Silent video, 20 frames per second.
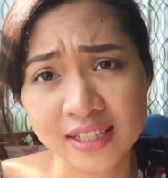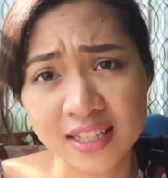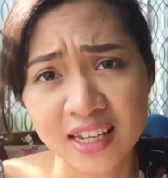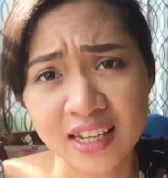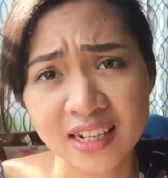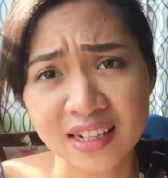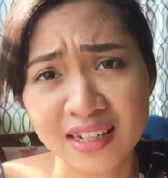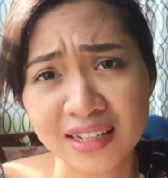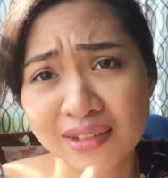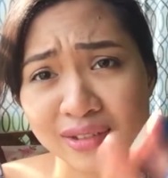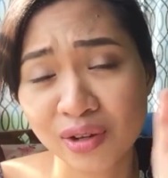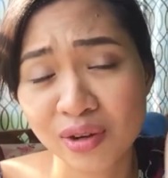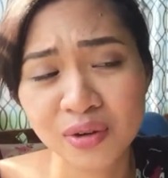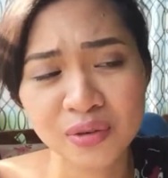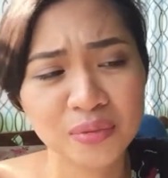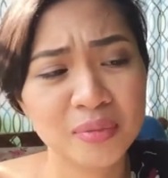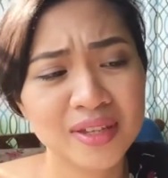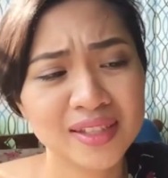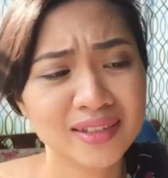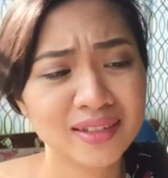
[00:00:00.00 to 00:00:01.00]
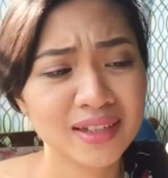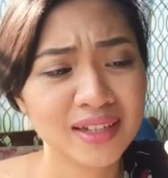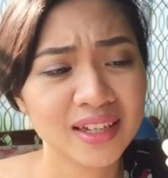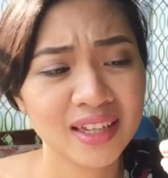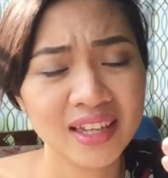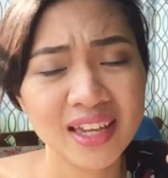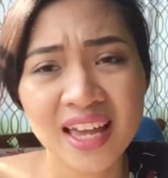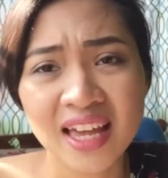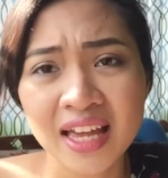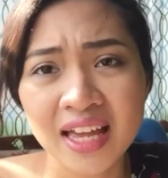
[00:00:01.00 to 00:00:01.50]
skin. So
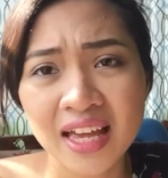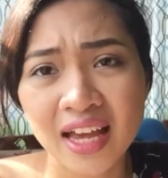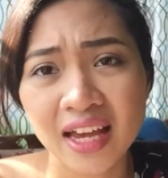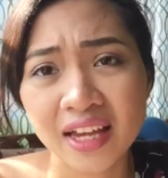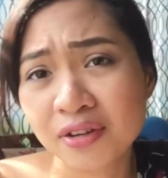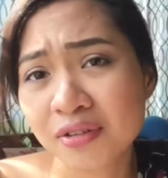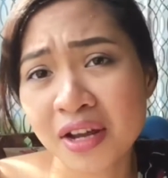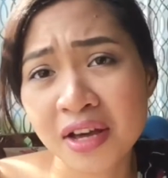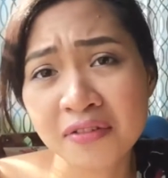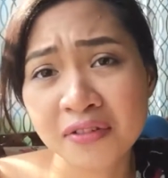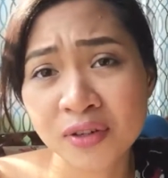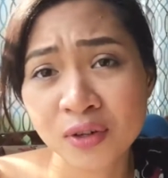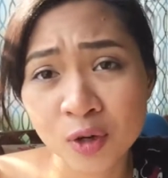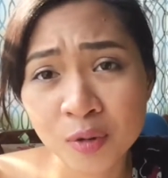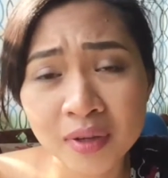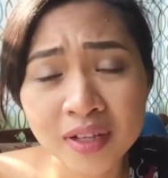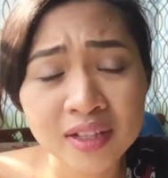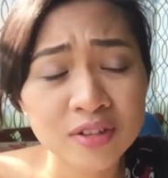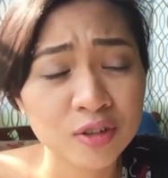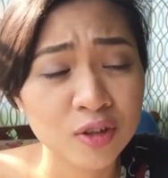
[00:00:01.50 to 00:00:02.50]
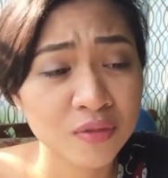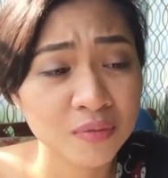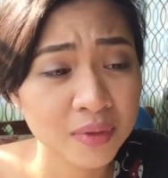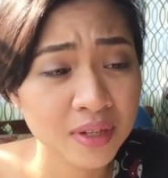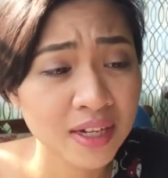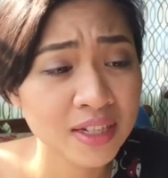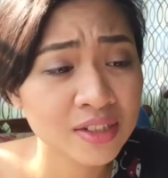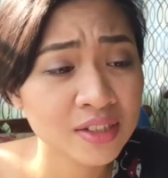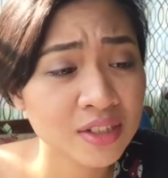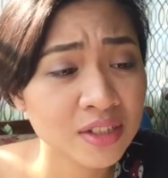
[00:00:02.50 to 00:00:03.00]
basically, I don't have a normal or
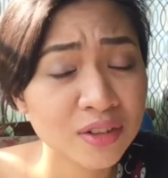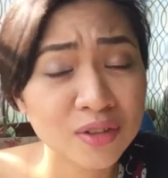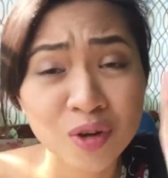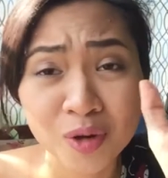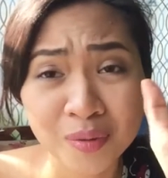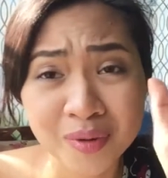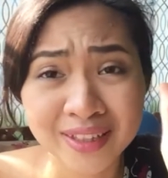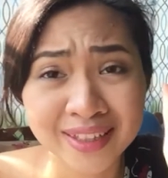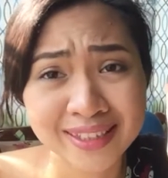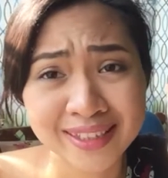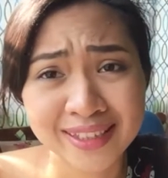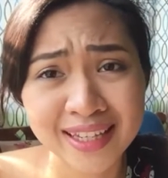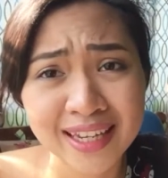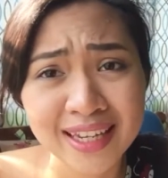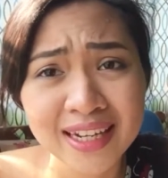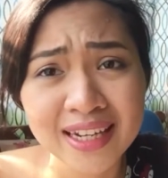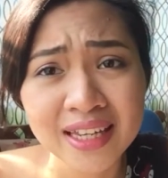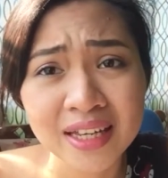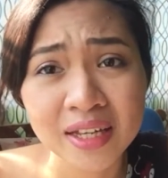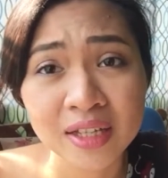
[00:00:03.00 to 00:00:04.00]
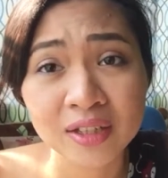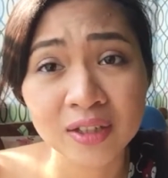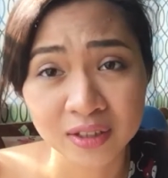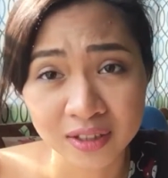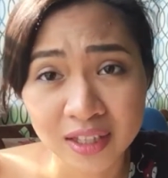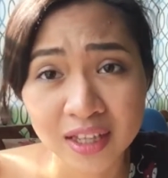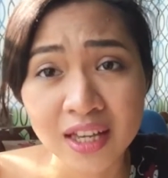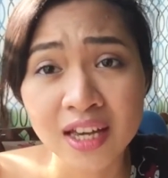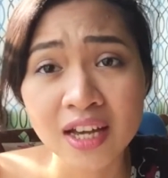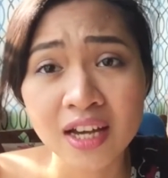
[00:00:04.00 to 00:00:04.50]
normal skin.
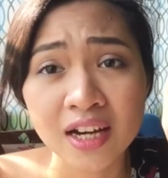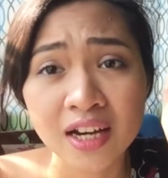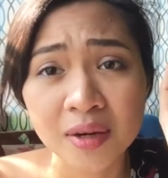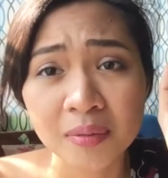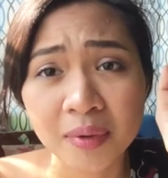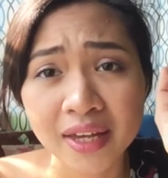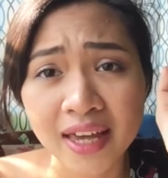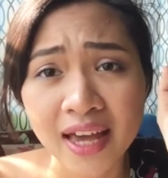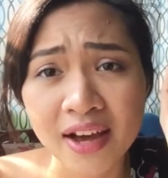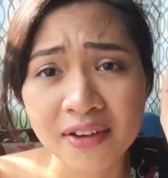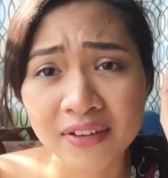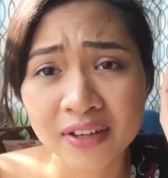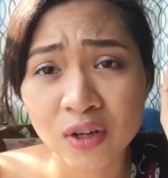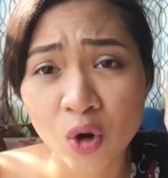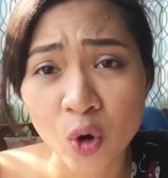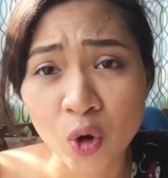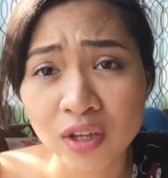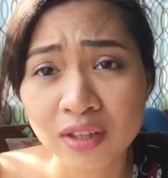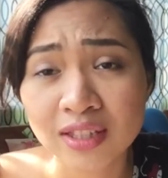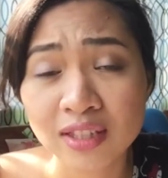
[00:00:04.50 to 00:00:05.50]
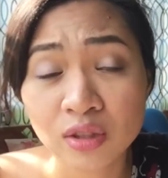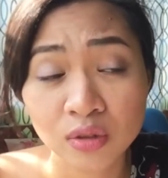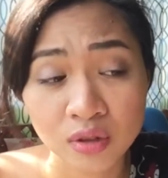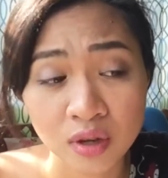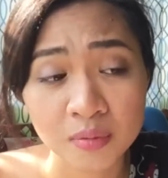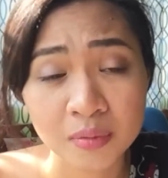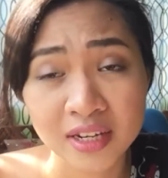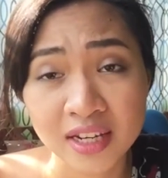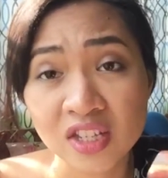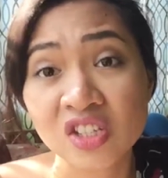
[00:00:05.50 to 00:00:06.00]
I have an oily to
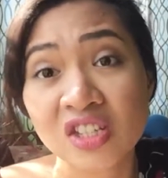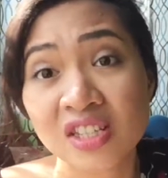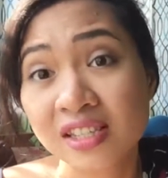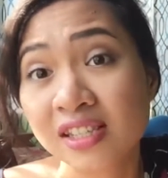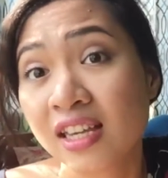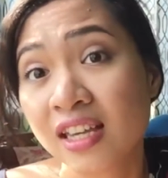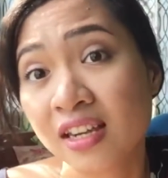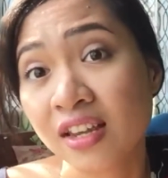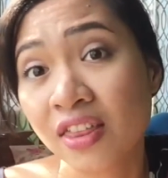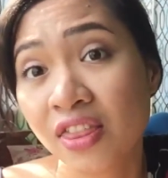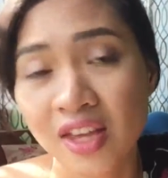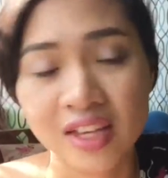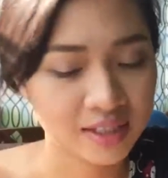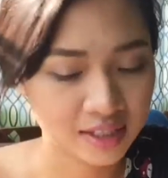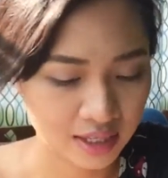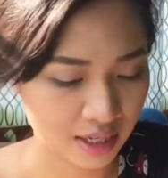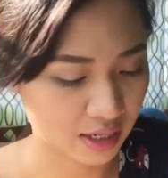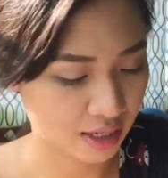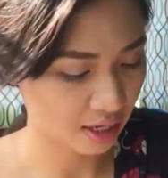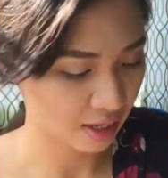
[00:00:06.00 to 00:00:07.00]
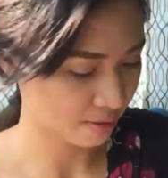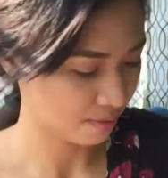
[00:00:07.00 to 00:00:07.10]
combination skin. That's it.